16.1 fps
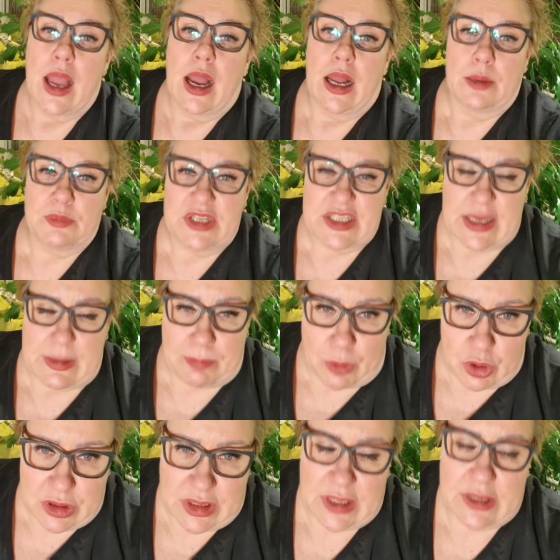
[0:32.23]
I'm
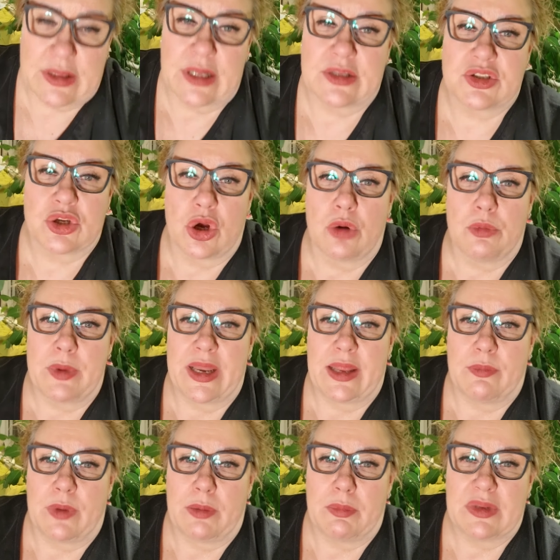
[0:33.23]
disappointed that so
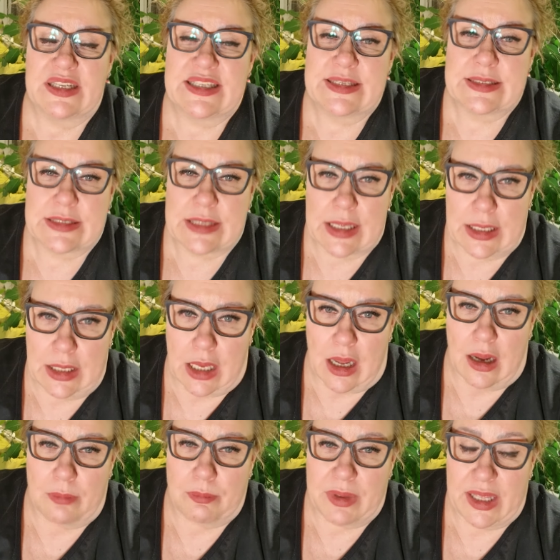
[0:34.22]
many women still
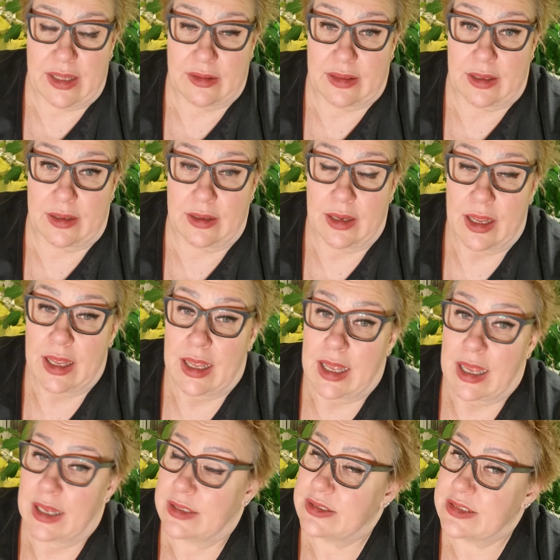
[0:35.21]
are beaten
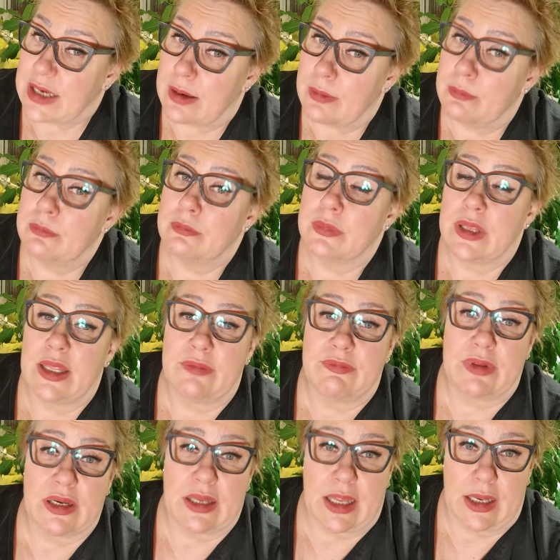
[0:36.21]
and some
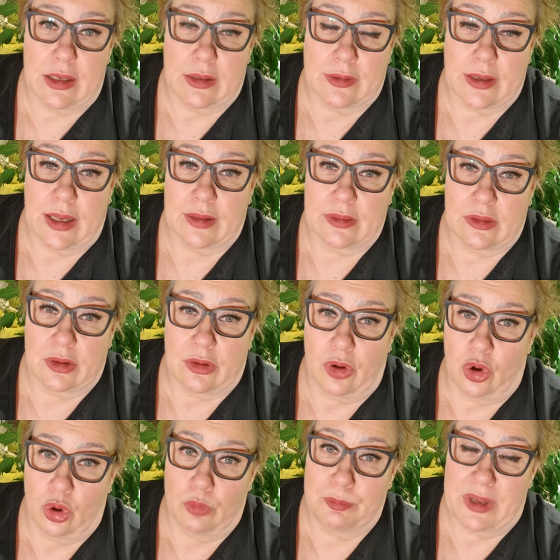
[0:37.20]
even killed at
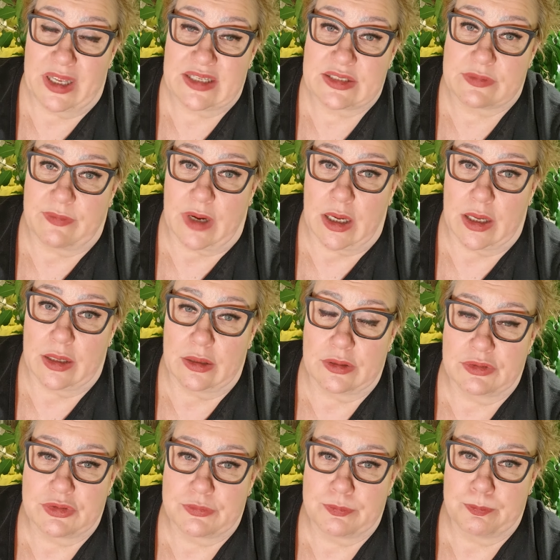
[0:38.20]
home-based
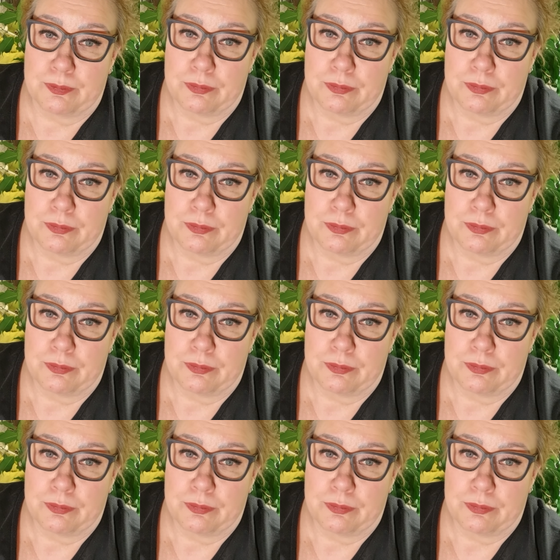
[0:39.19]
violence.